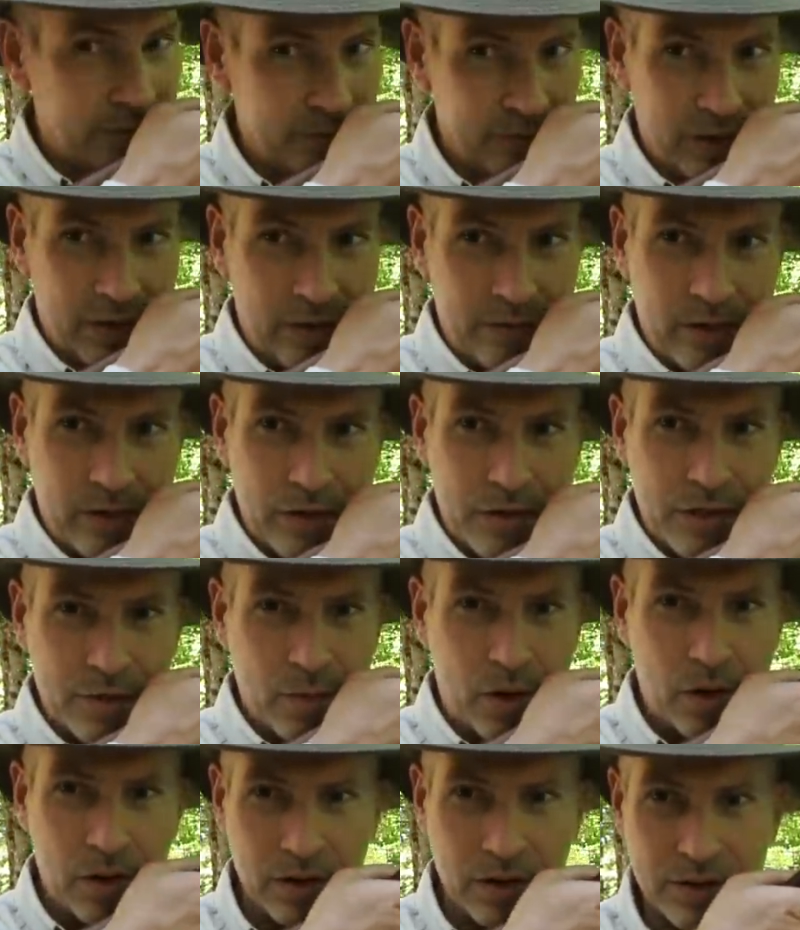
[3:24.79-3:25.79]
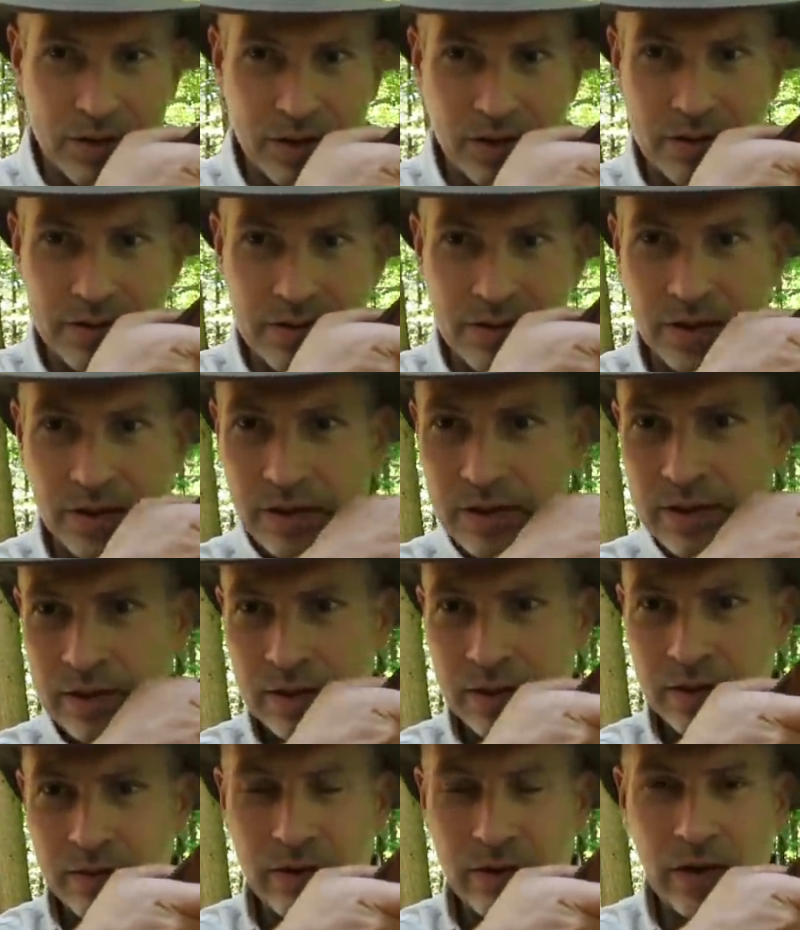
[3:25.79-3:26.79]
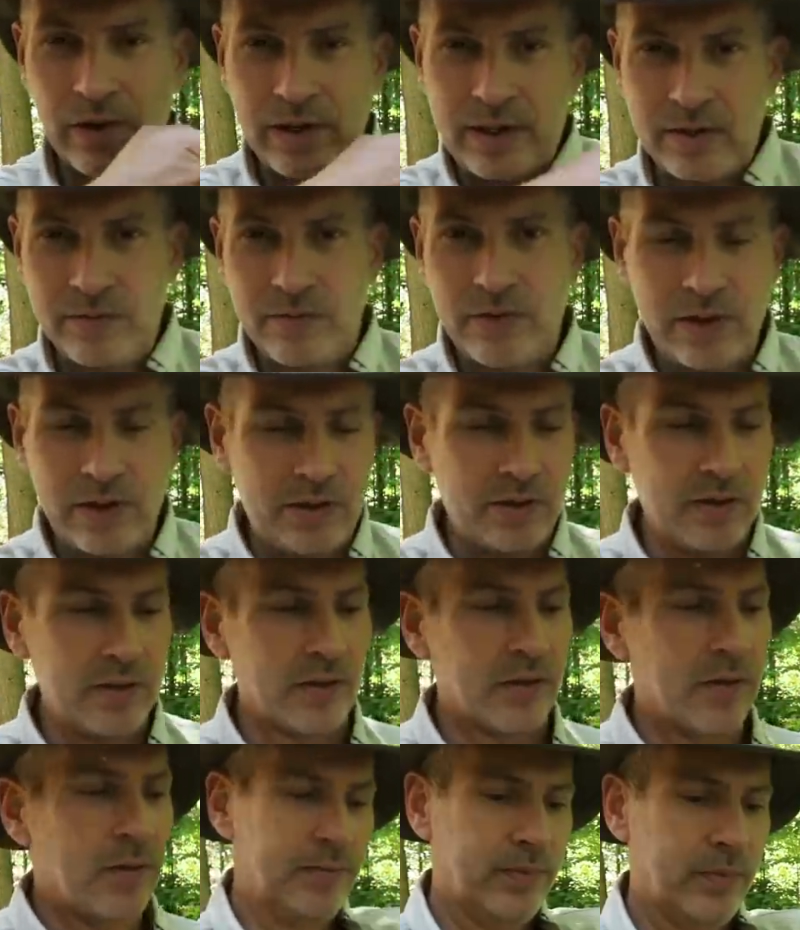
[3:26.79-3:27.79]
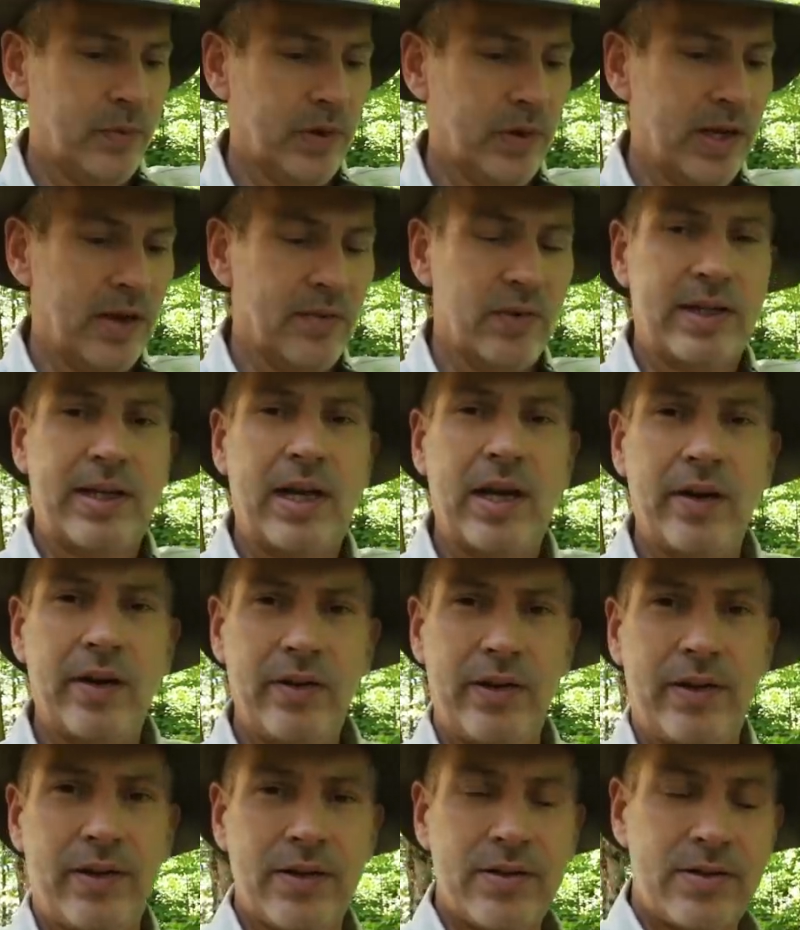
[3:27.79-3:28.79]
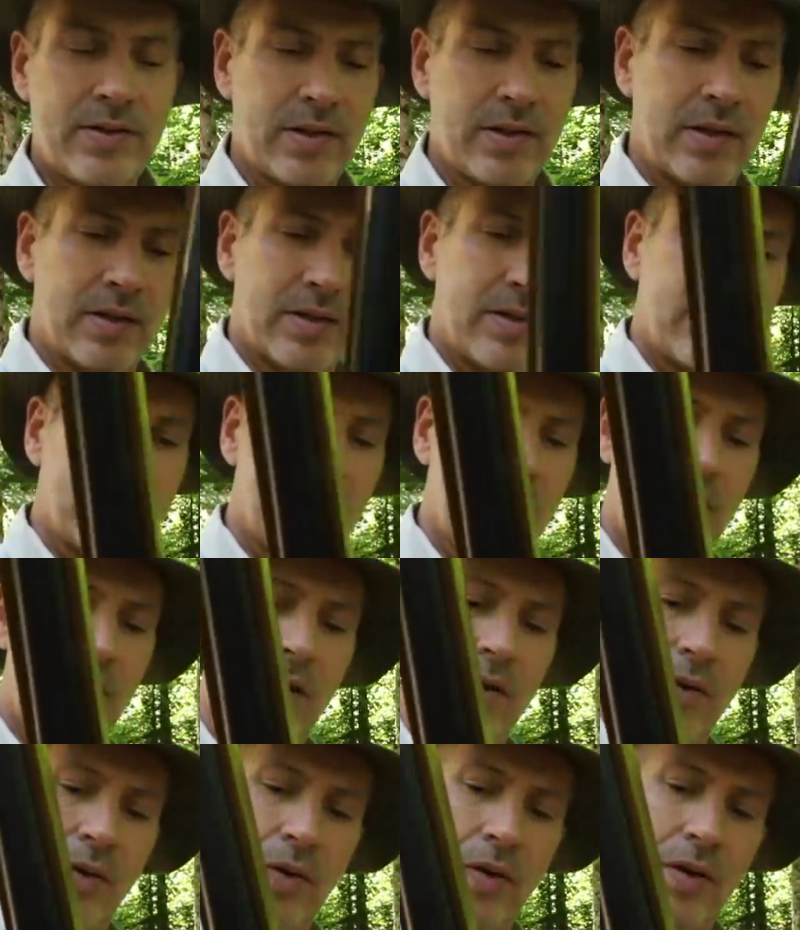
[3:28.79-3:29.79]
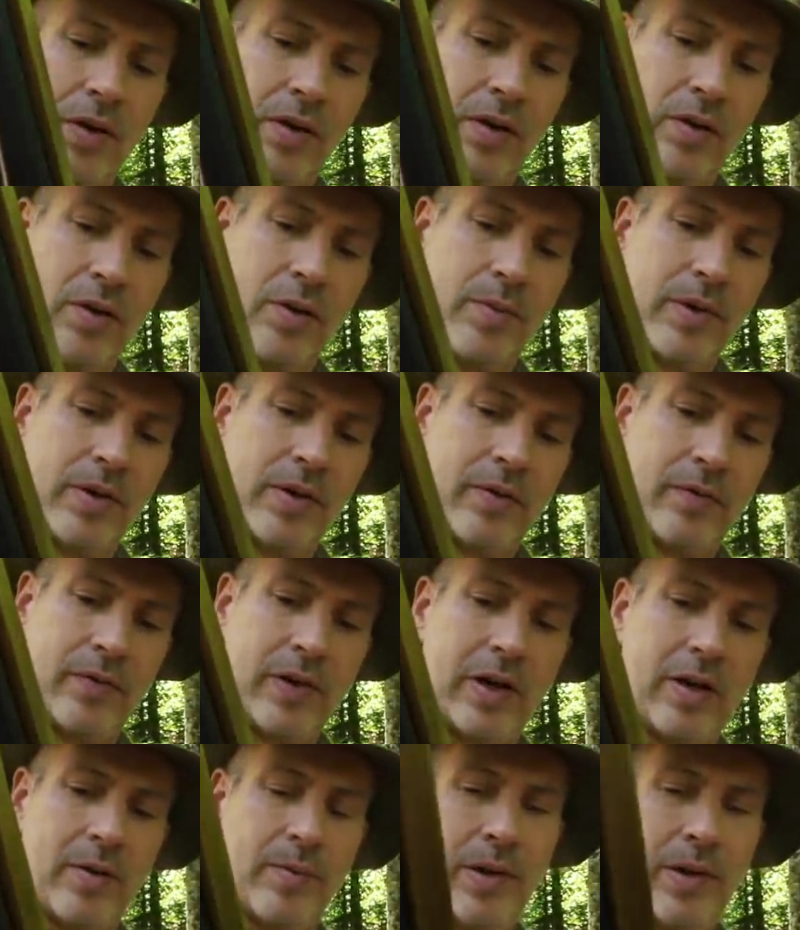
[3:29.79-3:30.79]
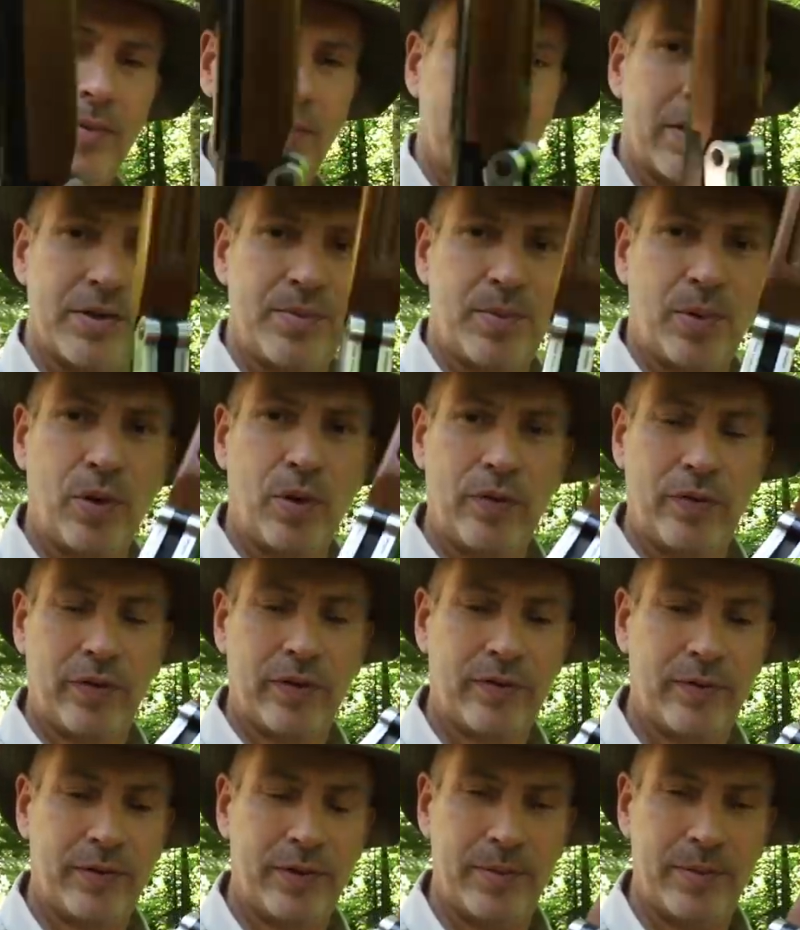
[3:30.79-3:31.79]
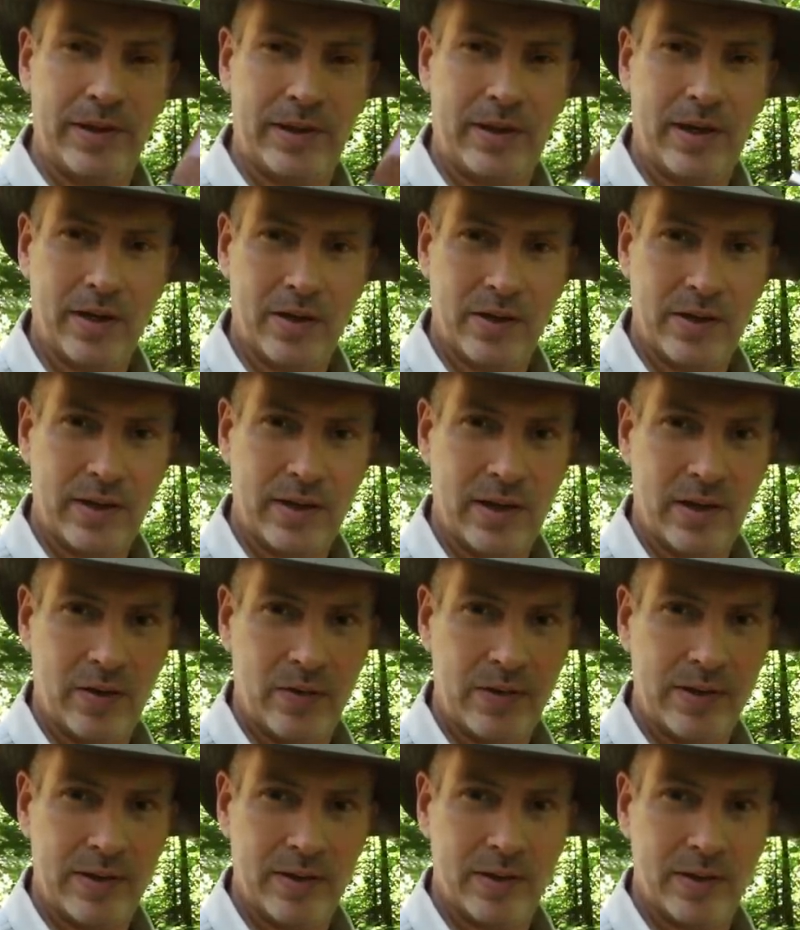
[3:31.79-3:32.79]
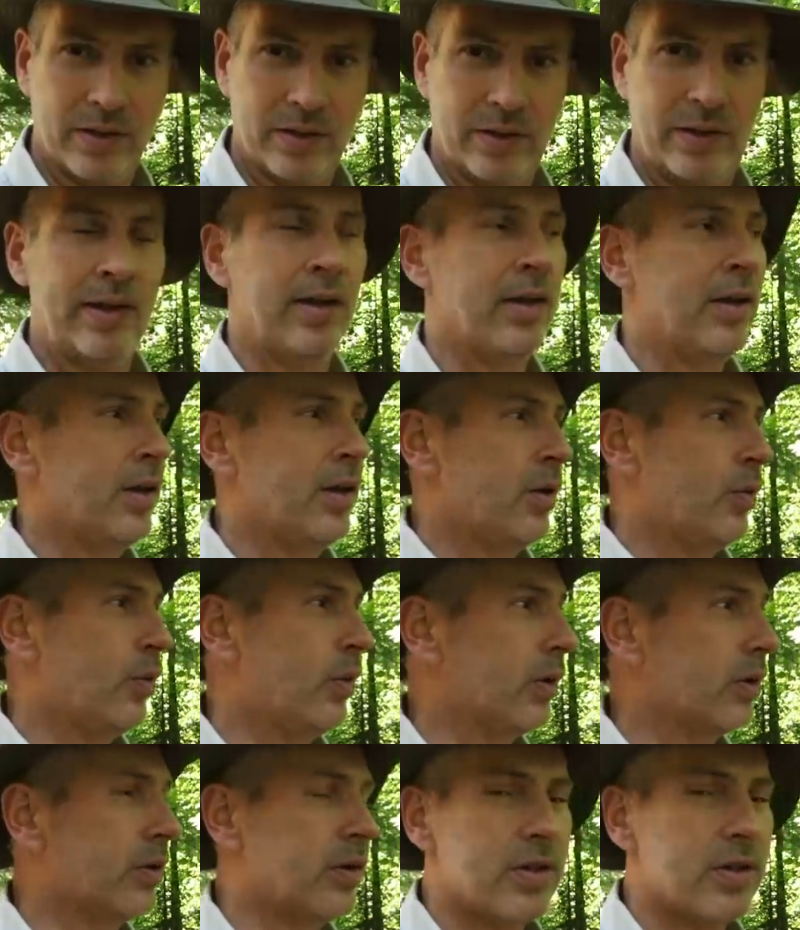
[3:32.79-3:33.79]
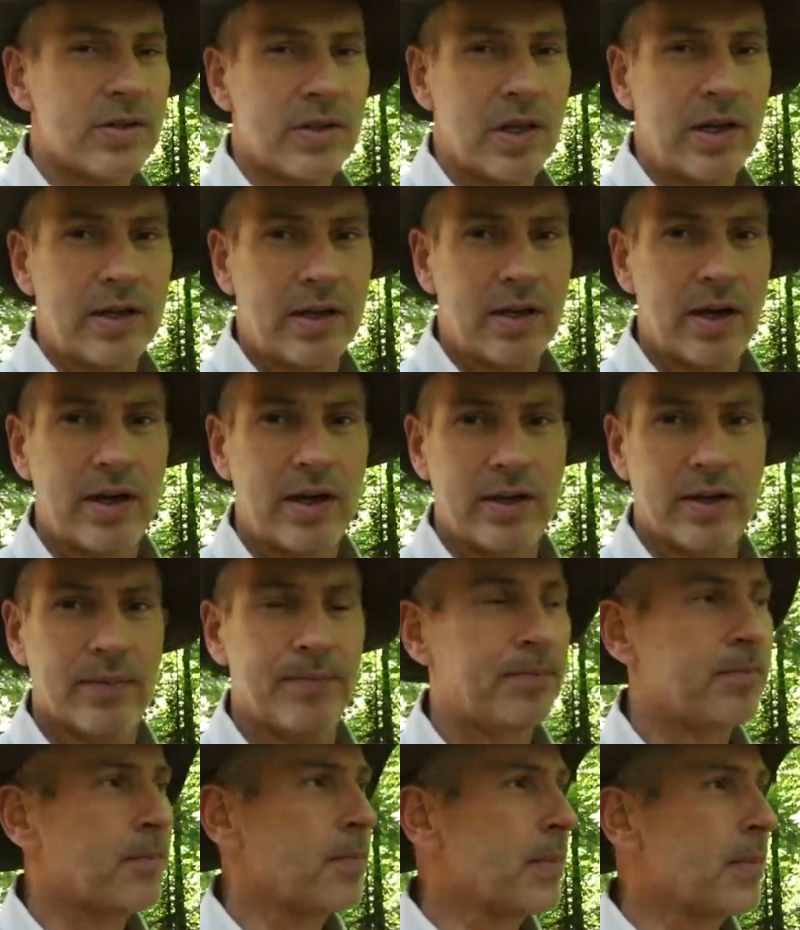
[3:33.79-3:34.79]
very, very small, as you can see. Very convenient. Would never carry this in a city or in an urban environment, but it's perfect to be carrying out in the wilderness like I am.